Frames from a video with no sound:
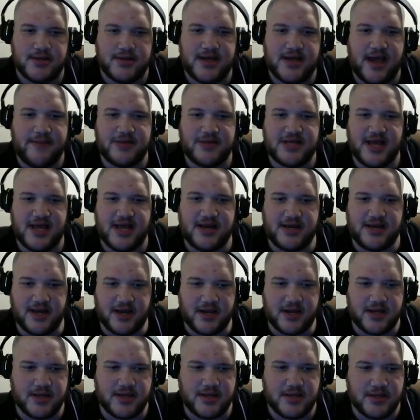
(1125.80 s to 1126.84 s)
Time is
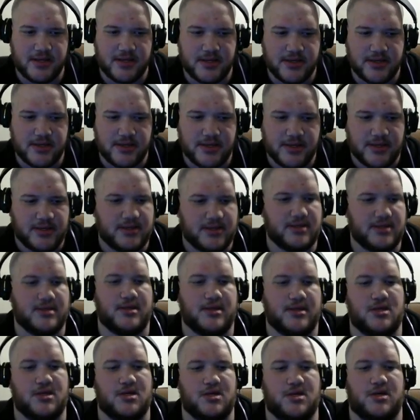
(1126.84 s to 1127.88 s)
ending.
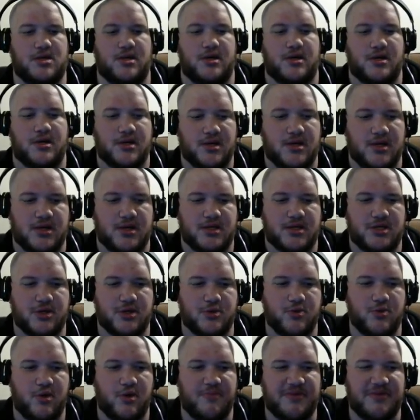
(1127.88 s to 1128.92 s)
Soon
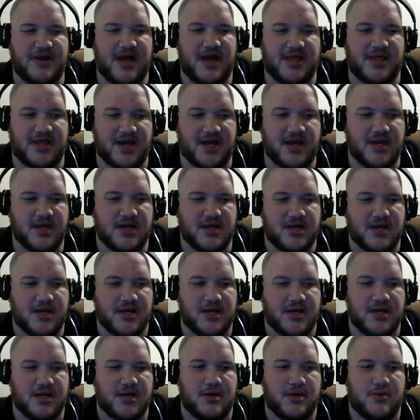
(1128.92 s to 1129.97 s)
Soon will be nothing.
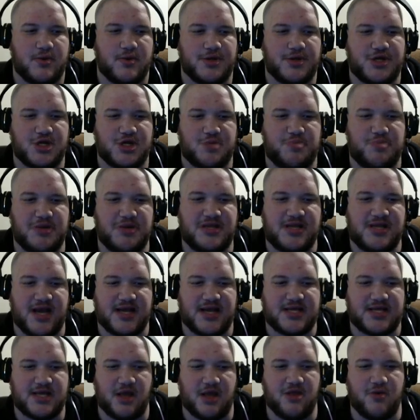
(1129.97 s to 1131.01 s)
We'll just be
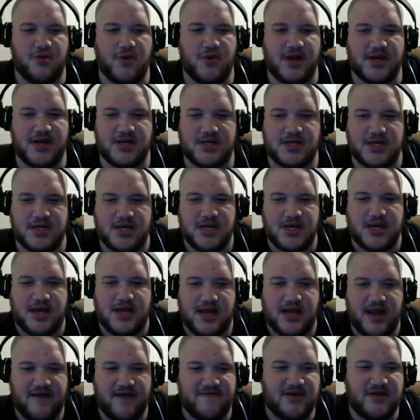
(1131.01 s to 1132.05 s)
dust on the wind.
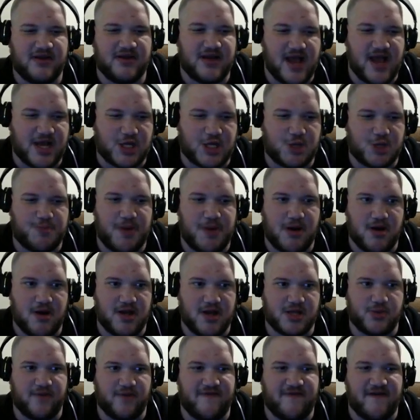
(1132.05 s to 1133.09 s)
And every
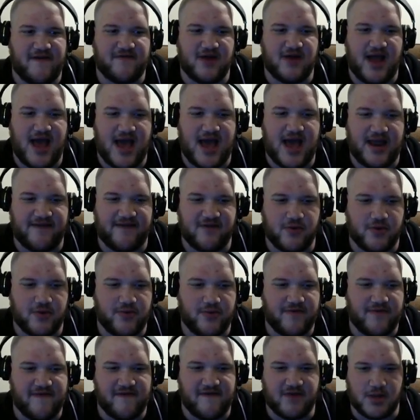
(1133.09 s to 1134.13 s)
experience we've ever had,
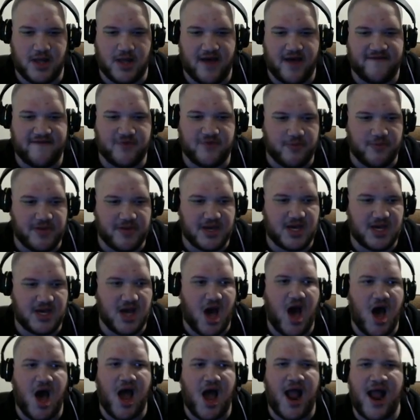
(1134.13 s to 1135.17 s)
everyone we've ever loved will be
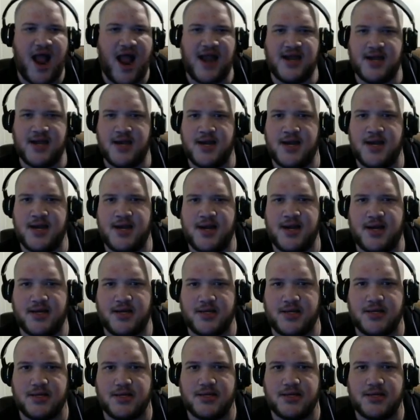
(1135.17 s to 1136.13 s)
gone!